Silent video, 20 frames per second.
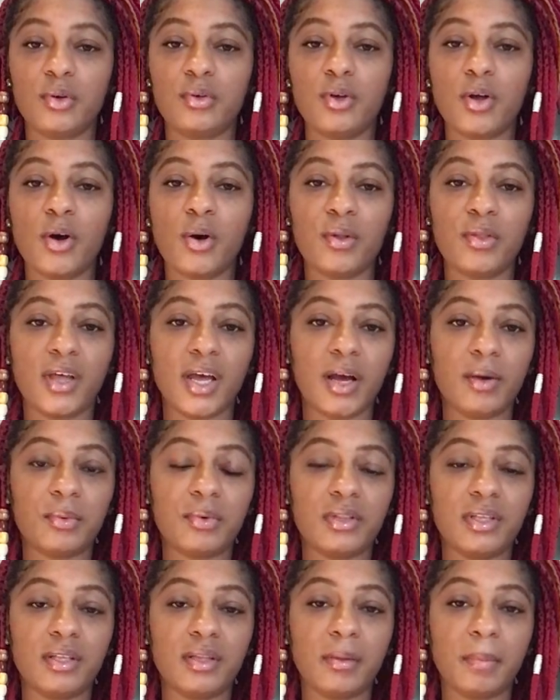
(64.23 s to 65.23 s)
know that
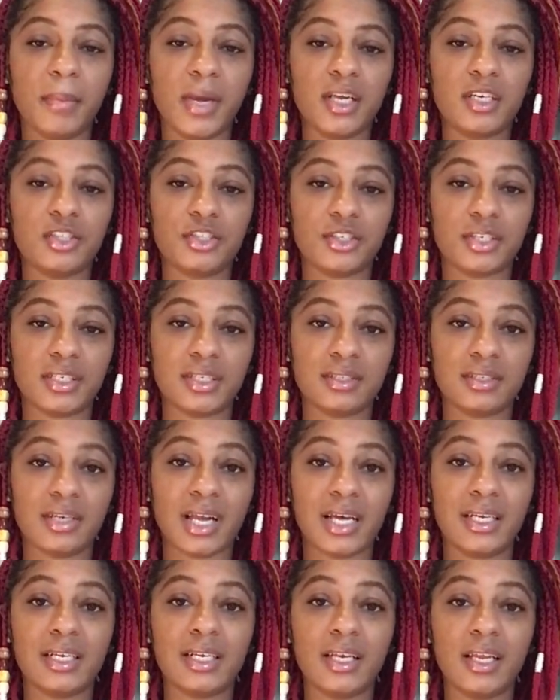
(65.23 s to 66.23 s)
within the matrix,
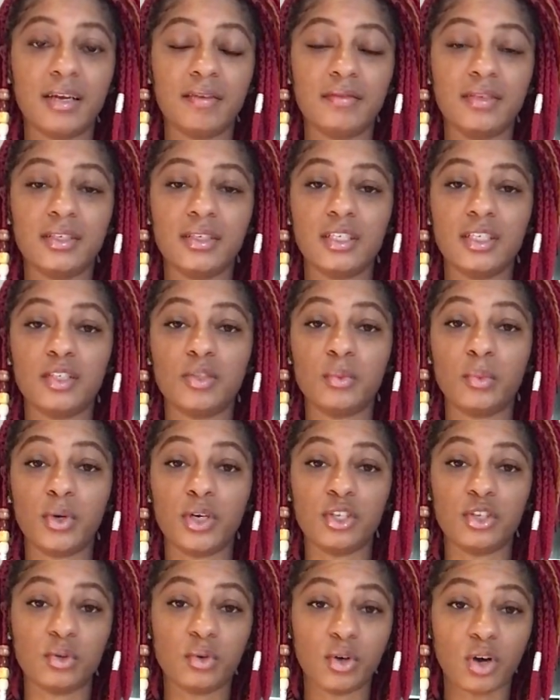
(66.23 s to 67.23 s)
911 is
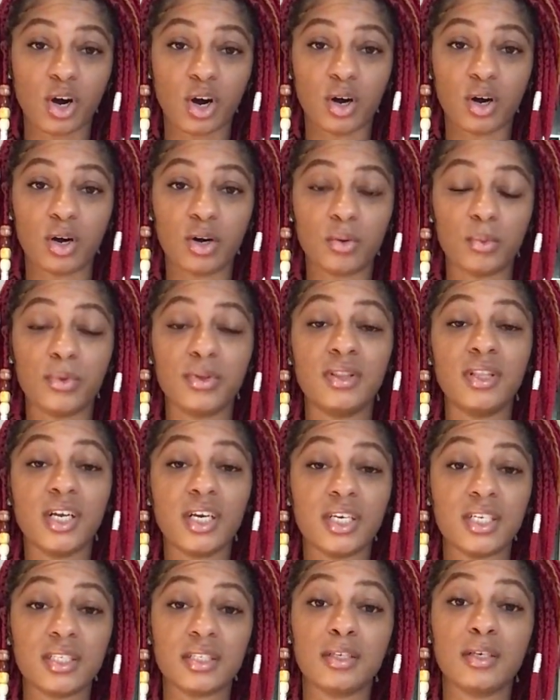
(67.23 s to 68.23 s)
what you call when
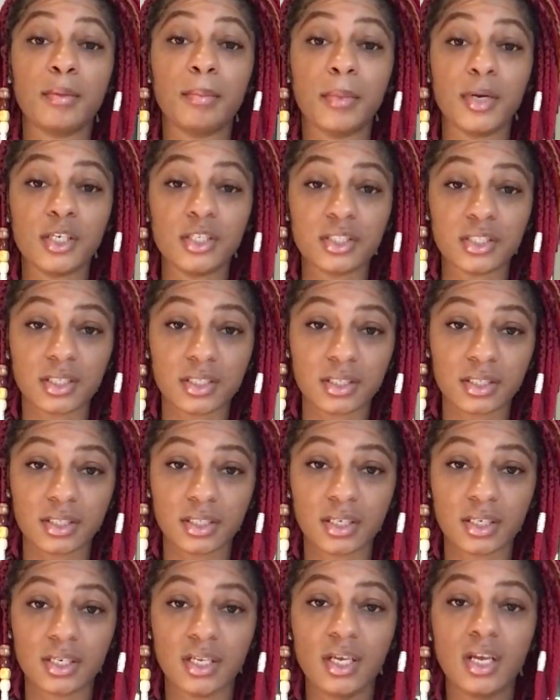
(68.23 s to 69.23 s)
there is an
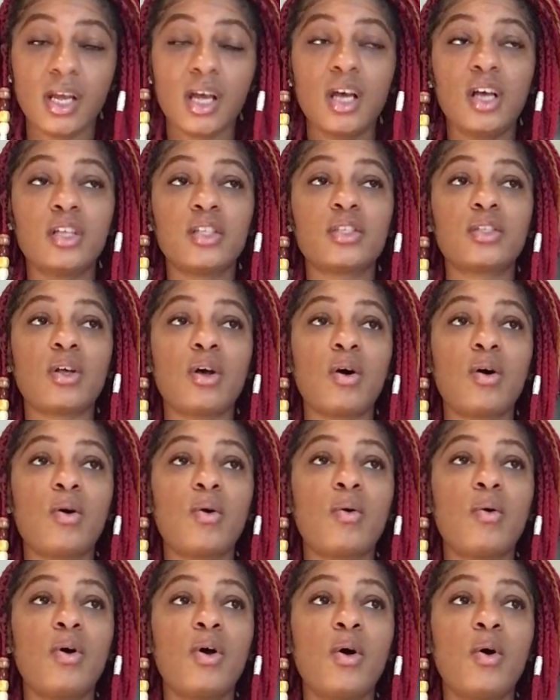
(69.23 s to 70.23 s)
emergency.
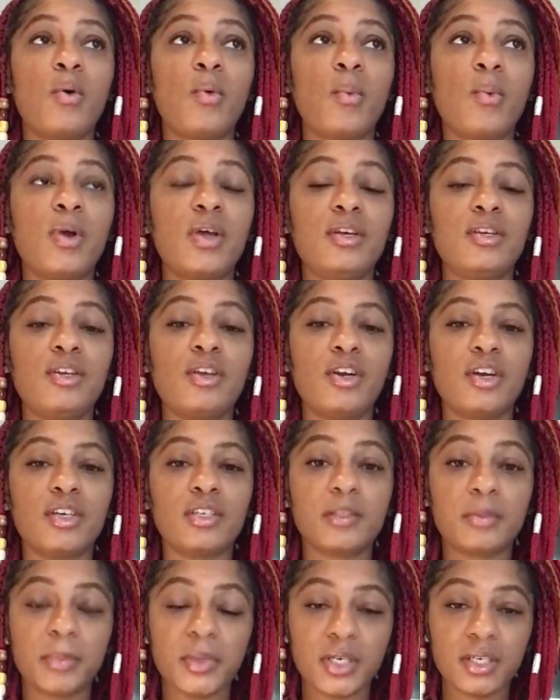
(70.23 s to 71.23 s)
So when your
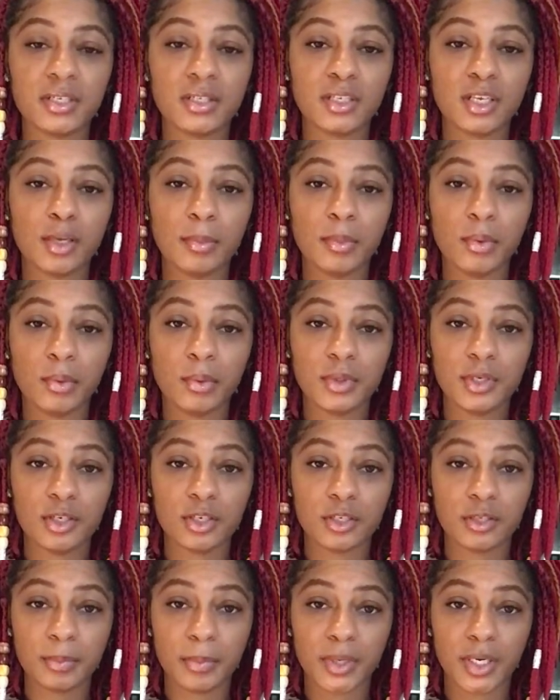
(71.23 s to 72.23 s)
spirit team or when
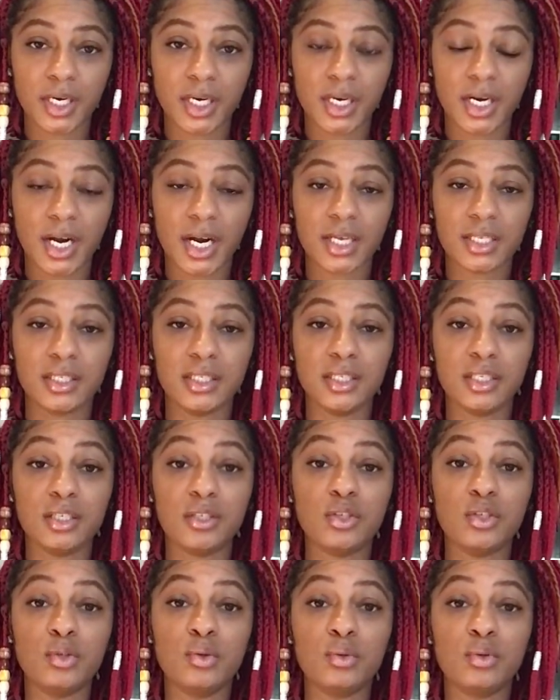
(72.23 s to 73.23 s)
your spirit guides
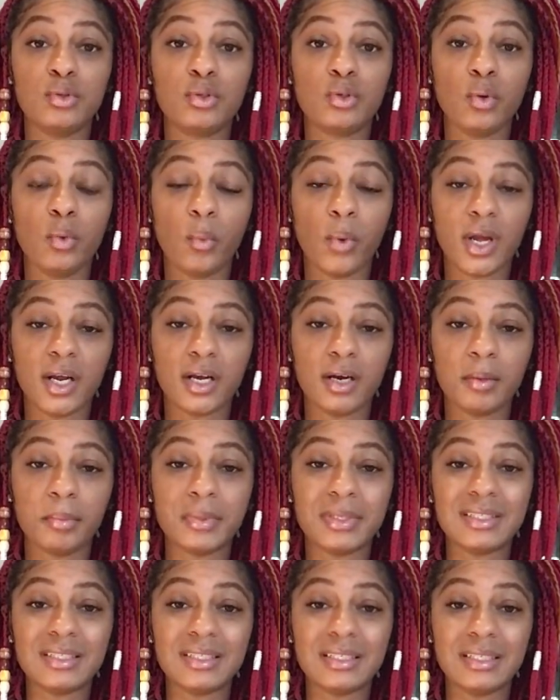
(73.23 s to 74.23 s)
need you to wake up
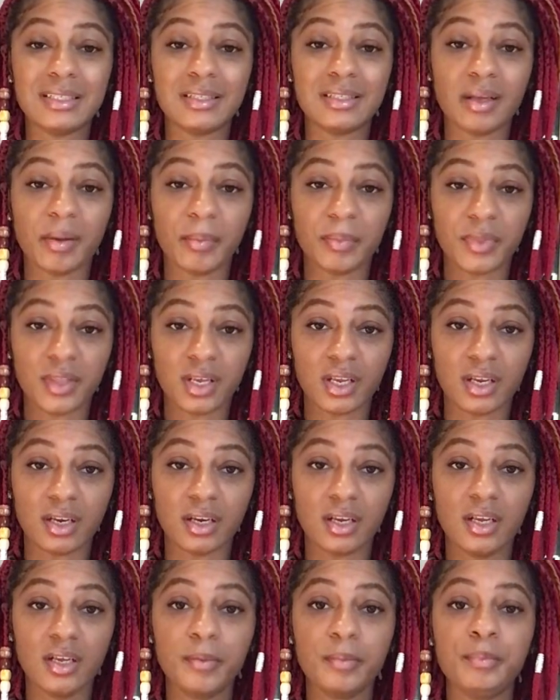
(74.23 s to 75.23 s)
and see something
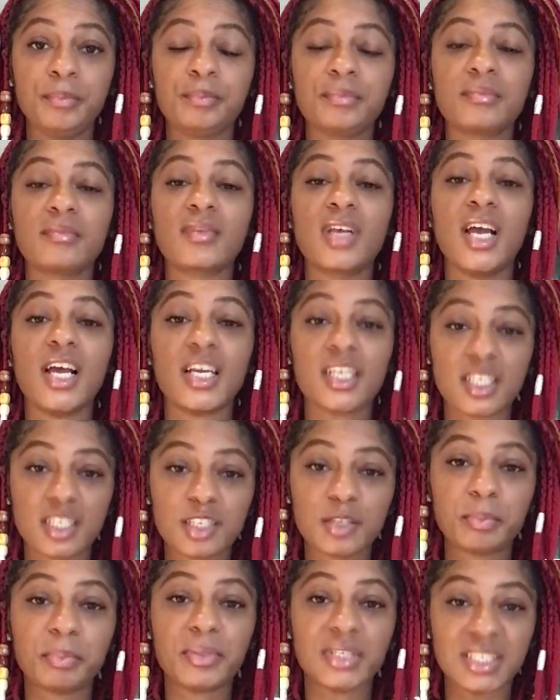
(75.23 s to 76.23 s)

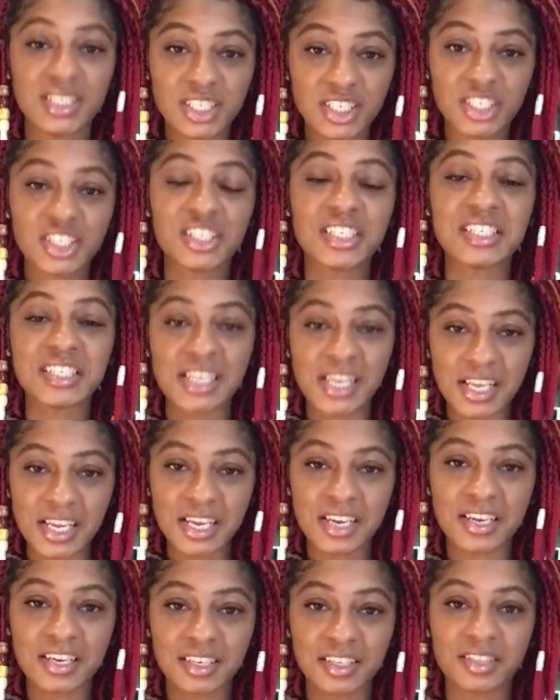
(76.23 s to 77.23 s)

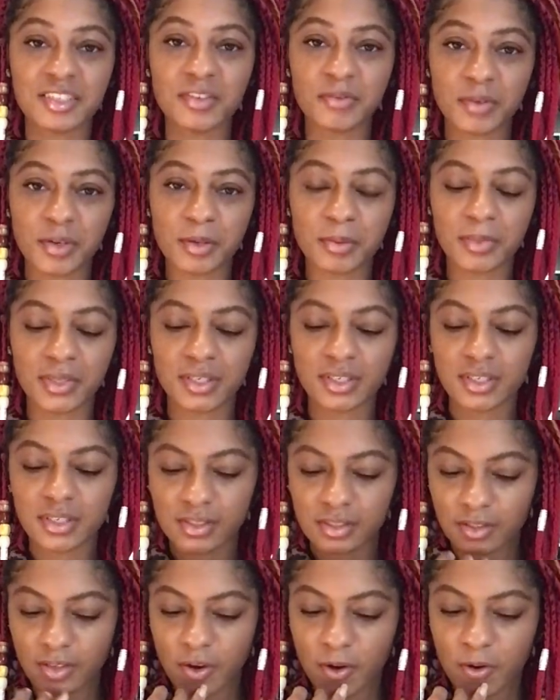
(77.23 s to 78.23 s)
expeditiously, you feel me?
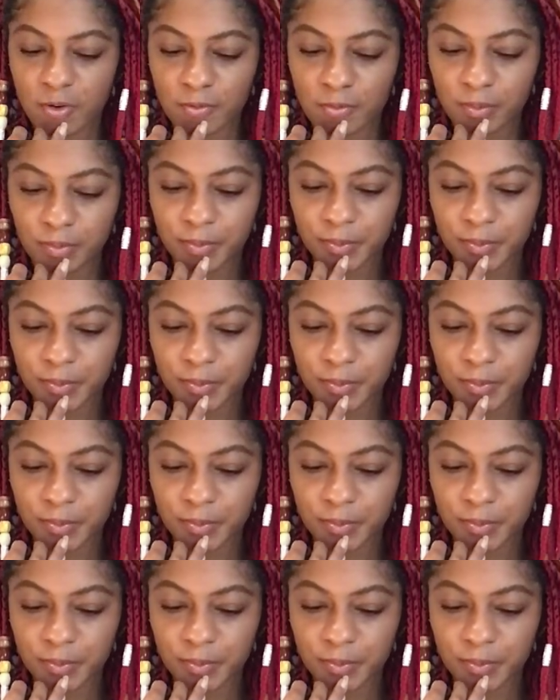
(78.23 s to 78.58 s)
So